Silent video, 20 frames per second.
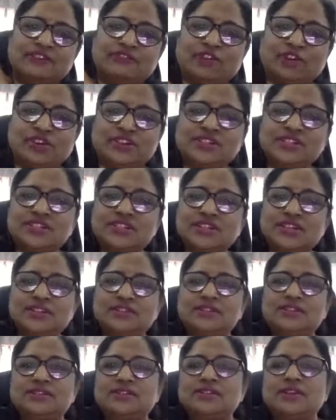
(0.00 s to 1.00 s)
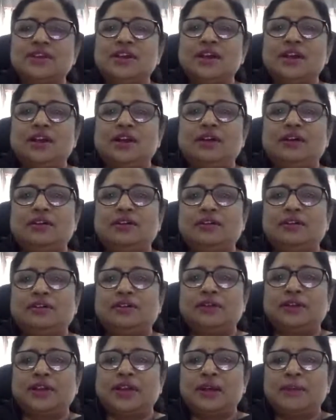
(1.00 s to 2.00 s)
For instance,
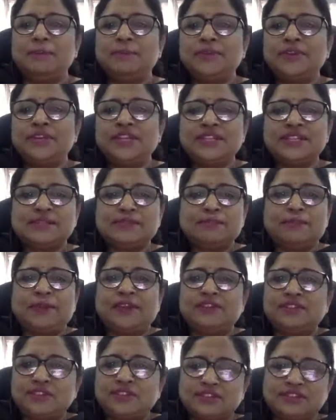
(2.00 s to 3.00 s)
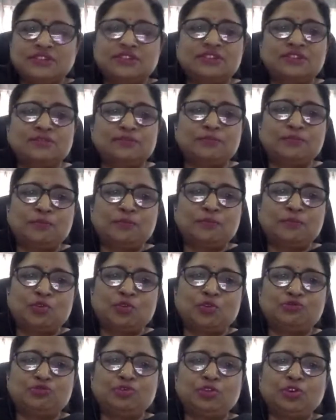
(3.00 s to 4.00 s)
a company's patent
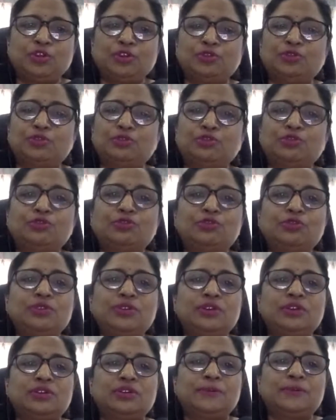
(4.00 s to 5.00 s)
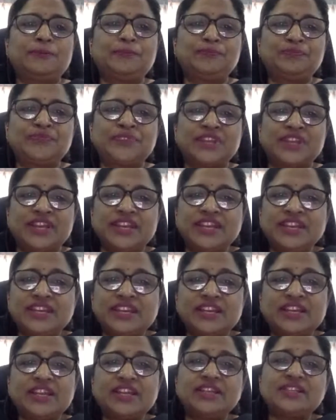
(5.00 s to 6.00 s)
portfolio could
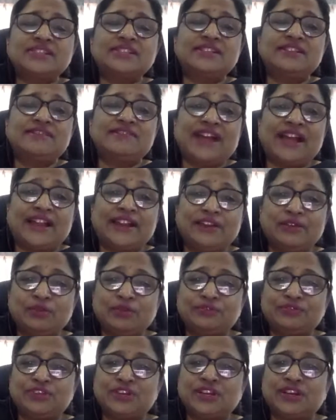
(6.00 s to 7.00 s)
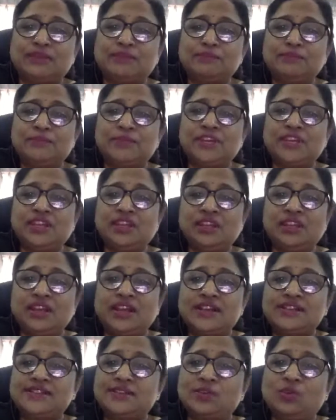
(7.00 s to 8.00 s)
increase the value of the company
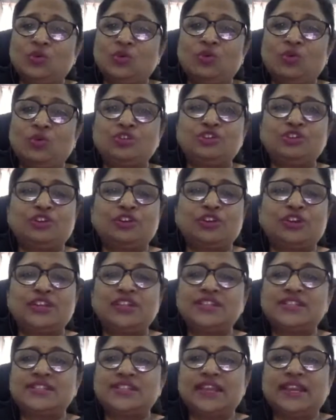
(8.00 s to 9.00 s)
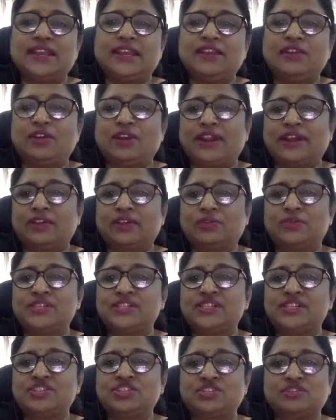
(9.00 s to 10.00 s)
as a whole during sale or
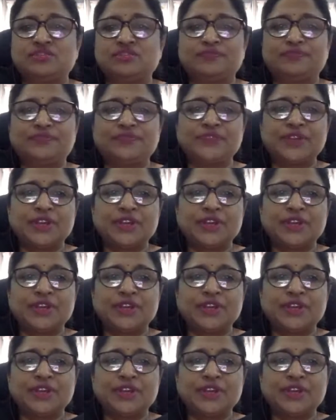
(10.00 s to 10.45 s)
acquisition.